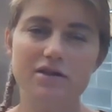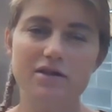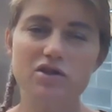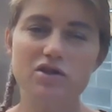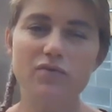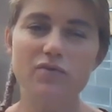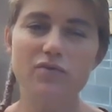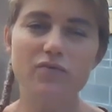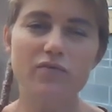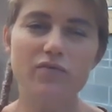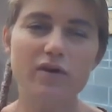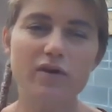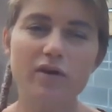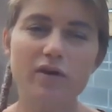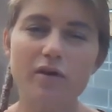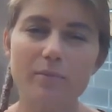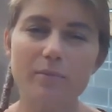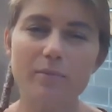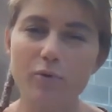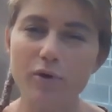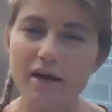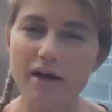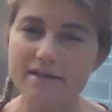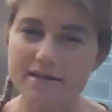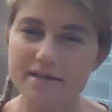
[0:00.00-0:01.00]
Did you feel a
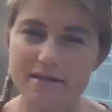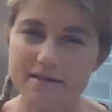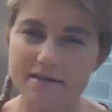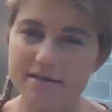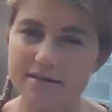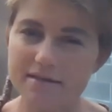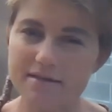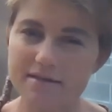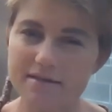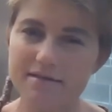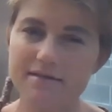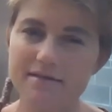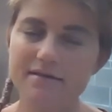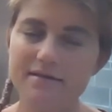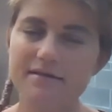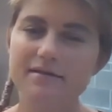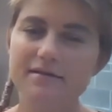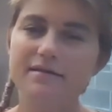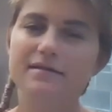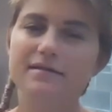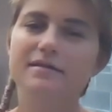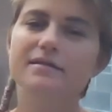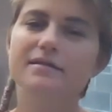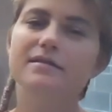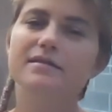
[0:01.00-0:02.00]
presence?
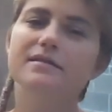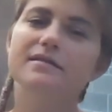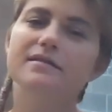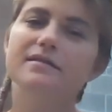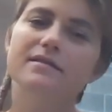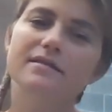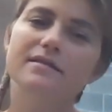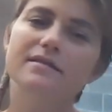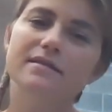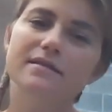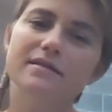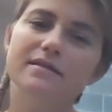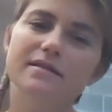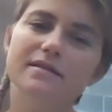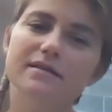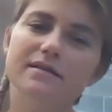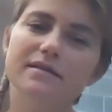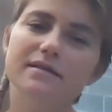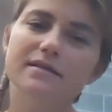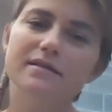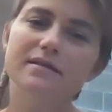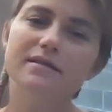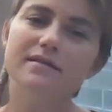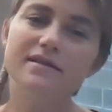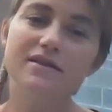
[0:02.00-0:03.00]

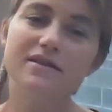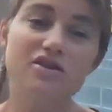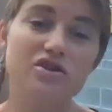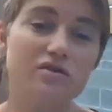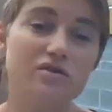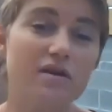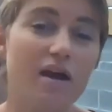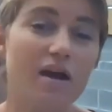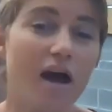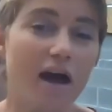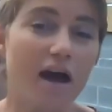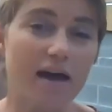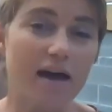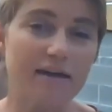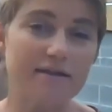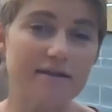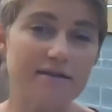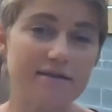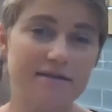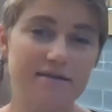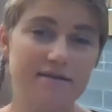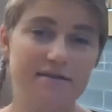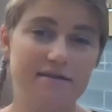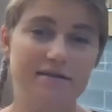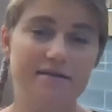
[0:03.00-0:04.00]
Did you
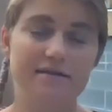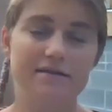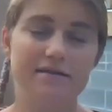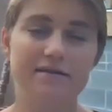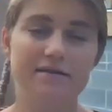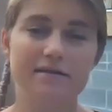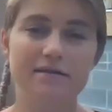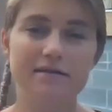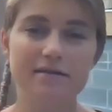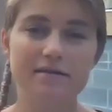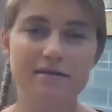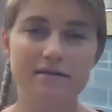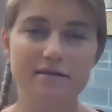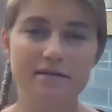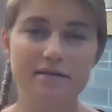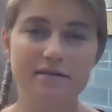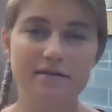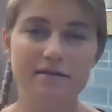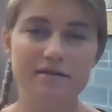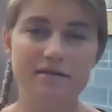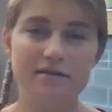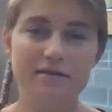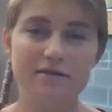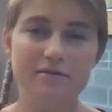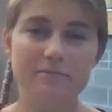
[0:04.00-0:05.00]
not?
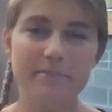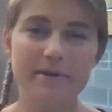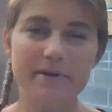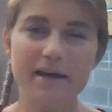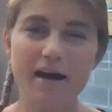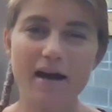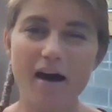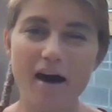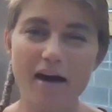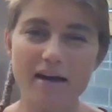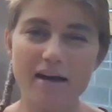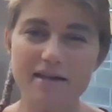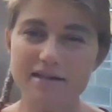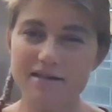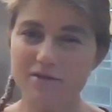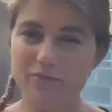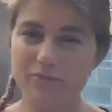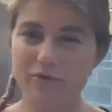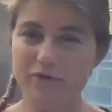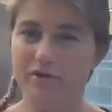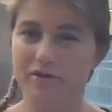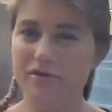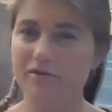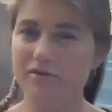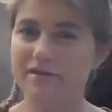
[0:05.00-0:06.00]
Be honest
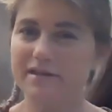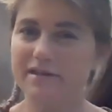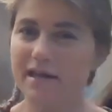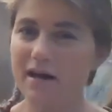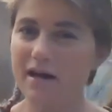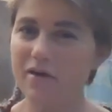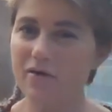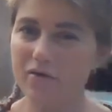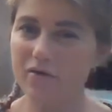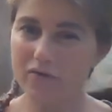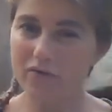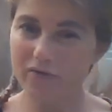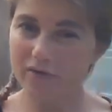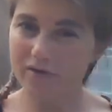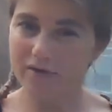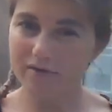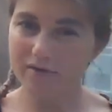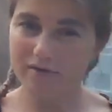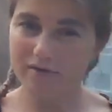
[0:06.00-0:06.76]
with yourself.